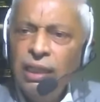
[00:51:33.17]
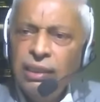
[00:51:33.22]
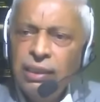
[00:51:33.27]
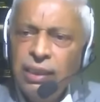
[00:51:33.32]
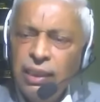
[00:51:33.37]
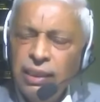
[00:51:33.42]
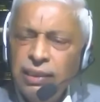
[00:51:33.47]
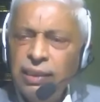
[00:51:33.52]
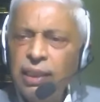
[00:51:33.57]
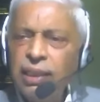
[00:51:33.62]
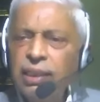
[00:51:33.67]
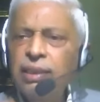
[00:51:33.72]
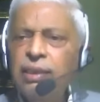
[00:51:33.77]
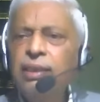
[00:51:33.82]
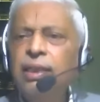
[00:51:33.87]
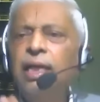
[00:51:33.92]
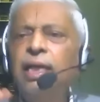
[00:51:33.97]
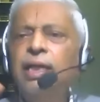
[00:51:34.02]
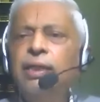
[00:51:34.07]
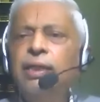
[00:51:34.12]
See,
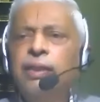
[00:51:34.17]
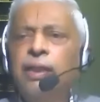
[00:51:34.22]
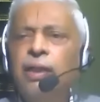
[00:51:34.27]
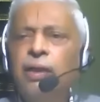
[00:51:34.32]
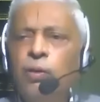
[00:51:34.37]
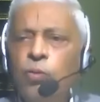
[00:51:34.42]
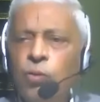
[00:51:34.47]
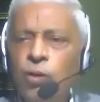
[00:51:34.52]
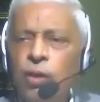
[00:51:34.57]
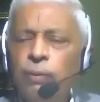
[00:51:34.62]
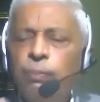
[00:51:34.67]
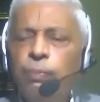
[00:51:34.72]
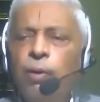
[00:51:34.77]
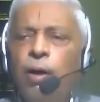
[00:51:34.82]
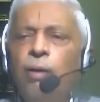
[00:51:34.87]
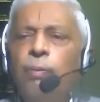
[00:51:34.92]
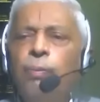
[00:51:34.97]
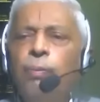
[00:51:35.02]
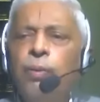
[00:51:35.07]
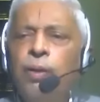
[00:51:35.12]
succession to the
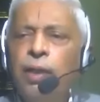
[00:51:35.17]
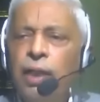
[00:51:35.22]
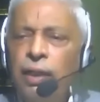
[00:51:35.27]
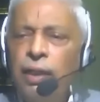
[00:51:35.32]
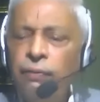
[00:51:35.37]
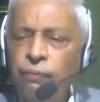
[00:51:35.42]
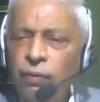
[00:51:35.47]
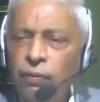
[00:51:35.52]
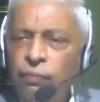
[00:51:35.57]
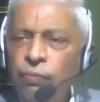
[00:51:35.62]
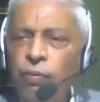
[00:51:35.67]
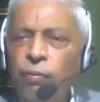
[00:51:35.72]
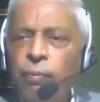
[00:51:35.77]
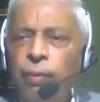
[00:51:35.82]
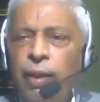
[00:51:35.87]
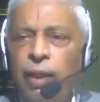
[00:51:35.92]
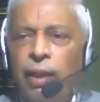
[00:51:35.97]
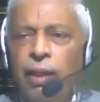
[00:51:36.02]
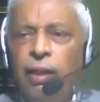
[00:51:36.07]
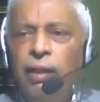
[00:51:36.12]
property of a
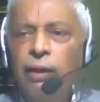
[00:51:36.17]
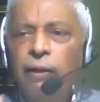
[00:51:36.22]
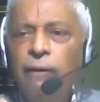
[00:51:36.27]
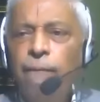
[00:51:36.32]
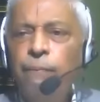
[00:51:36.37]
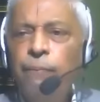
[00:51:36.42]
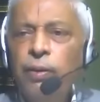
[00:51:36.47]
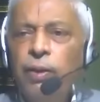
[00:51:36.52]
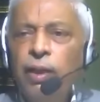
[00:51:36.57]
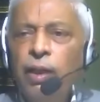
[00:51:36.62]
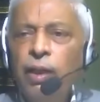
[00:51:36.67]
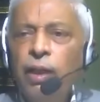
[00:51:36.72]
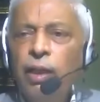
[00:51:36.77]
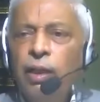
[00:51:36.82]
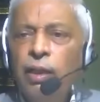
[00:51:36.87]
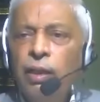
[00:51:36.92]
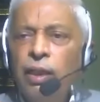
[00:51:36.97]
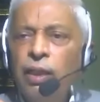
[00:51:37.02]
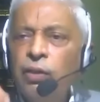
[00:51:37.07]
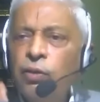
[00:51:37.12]
female
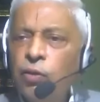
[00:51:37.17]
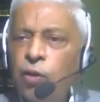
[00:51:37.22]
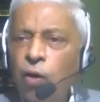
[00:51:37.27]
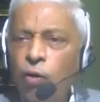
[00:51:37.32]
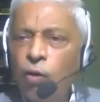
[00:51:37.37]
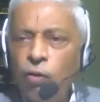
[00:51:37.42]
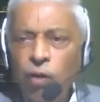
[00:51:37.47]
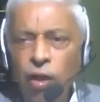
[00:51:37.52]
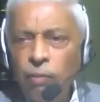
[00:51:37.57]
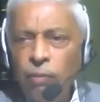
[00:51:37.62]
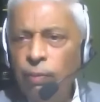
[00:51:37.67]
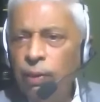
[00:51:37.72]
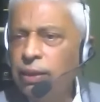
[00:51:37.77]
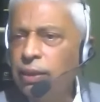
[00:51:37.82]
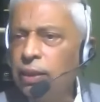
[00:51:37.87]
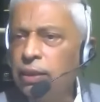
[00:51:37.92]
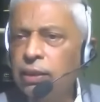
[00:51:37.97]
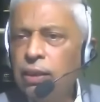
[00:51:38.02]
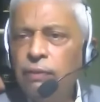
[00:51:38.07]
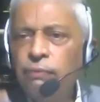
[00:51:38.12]
is governed by
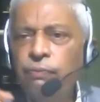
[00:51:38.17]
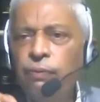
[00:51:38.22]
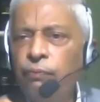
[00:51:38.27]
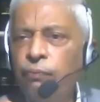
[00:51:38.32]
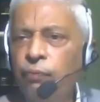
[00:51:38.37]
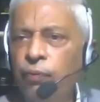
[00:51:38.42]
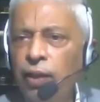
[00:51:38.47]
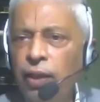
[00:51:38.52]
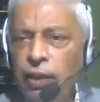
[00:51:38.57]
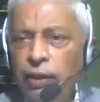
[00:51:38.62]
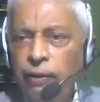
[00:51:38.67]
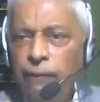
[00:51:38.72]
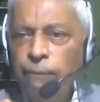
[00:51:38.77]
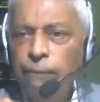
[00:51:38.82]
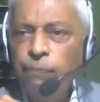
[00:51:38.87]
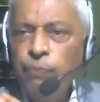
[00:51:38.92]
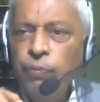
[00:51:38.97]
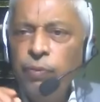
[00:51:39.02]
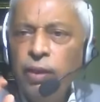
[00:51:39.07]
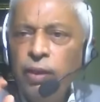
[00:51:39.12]
section 15.
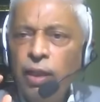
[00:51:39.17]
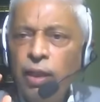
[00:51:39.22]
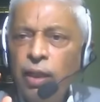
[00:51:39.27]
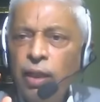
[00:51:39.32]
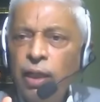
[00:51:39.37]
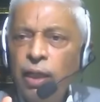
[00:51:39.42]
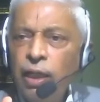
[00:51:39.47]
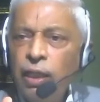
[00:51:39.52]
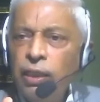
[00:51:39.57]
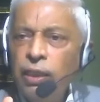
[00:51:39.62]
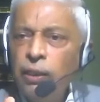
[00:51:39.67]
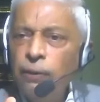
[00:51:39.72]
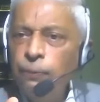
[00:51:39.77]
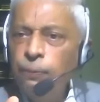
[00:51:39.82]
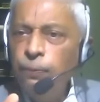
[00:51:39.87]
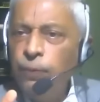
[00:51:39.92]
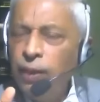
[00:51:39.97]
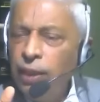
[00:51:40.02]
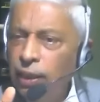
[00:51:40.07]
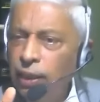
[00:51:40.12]

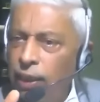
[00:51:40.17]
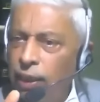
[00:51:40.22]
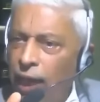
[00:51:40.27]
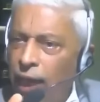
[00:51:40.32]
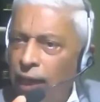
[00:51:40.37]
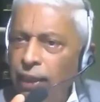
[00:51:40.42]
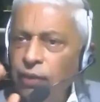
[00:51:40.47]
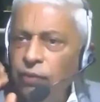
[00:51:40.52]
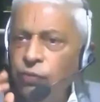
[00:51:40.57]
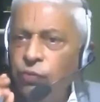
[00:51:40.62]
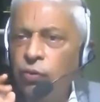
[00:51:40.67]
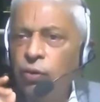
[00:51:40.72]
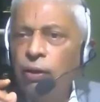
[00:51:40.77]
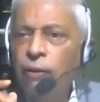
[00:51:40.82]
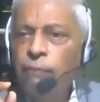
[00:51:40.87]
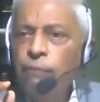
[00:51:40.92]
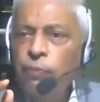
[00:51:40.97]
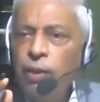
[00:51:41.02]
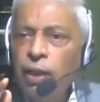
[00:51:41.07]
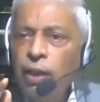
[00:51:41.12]
If she dies,
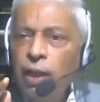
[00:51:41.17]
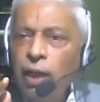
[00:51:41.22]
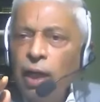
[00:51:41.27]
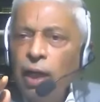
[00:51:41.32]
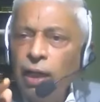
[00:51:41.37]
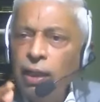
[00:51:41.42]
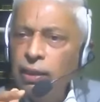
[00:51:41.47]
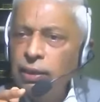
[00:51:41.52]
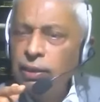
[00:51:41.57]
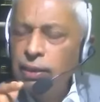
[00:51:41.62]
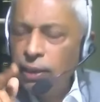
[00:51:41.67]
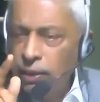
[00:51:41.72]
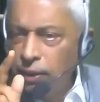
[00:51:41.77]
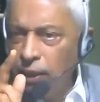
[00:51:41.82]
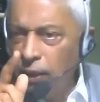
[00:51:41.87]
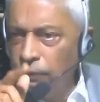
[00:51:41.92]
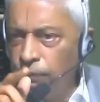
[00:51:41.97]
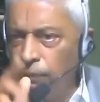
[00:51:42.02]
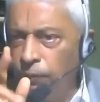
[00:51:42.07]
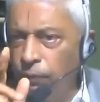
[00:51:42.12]
under
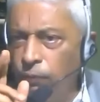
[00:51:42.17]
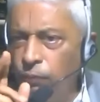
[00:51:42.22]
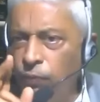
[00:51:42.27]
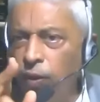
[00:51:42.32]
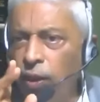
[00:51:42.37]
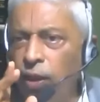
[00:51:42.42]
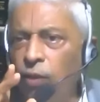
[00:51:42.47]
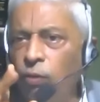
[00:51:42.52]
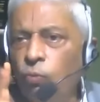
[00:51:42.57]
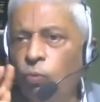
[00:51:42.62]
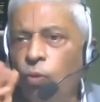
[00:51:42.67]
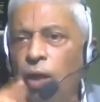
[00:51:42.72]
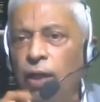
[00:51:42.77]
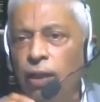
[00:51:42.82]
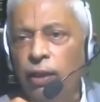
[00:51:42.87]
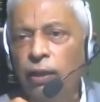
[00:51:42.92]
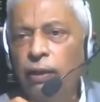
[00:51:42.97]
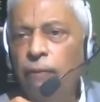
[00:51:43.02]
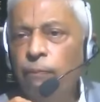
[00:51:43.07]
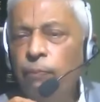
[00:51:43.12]
section
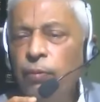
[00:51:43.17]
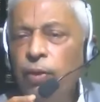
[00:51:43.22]
15.1,